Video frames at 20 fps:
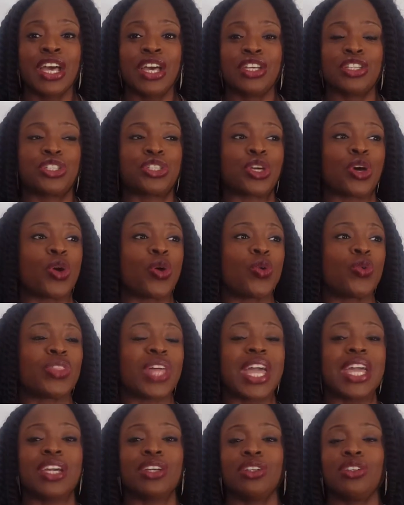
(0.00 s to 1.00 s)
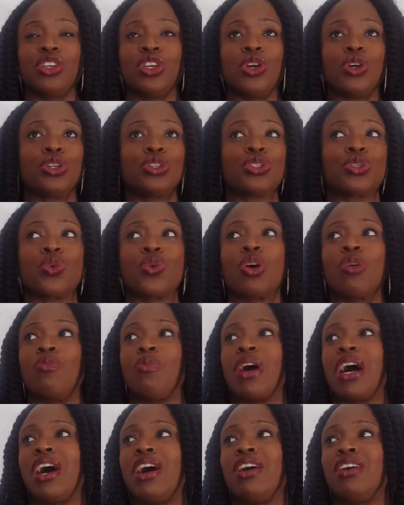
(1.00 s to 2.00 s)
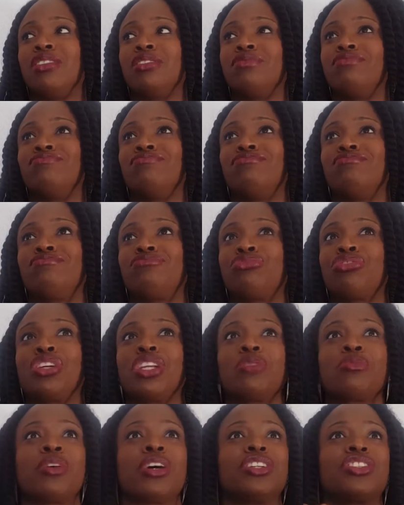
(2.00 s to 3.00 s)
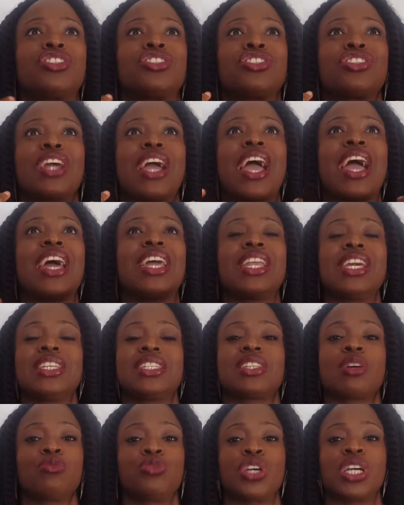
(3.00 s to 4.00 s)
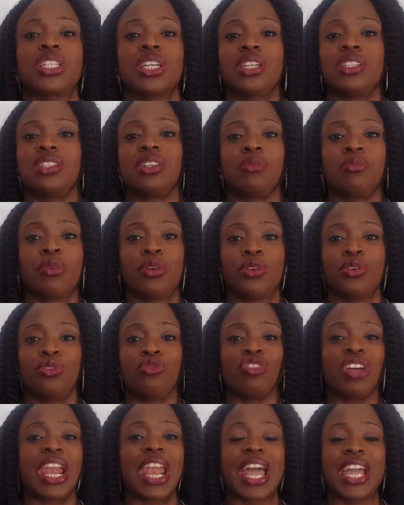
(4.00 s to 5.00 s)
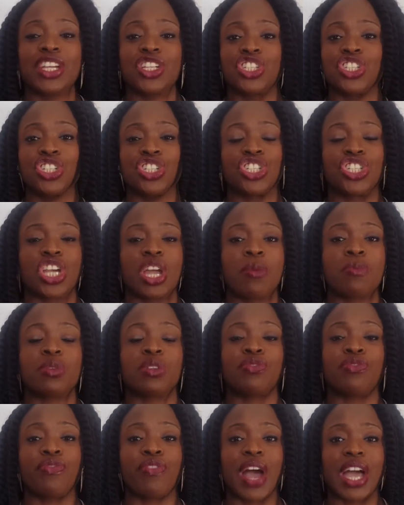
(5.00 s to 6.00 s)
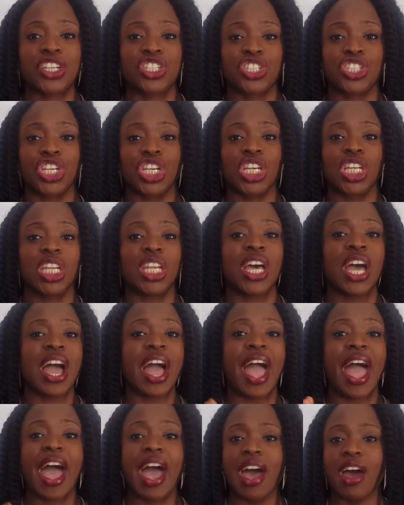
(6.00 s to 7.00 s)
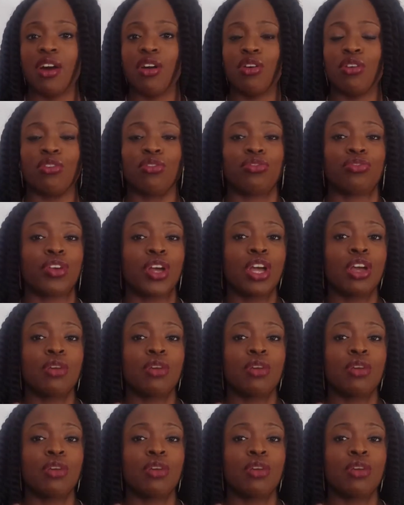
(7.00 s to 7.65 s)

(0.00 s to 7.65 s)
So you can talk about pretty much any subject under the moon: relationships, fashion, health,